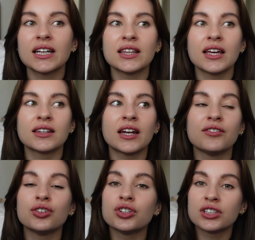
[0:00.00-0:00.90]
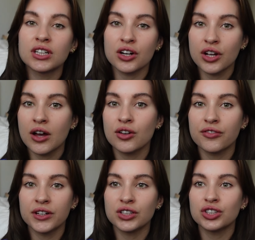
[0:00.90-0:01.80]
I think that if you're just starting out your
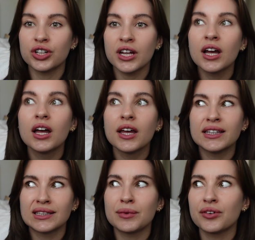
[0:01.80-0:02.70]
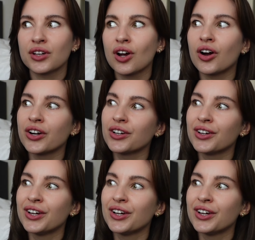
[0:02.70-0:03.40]
fitness journey, it's gonna be really hard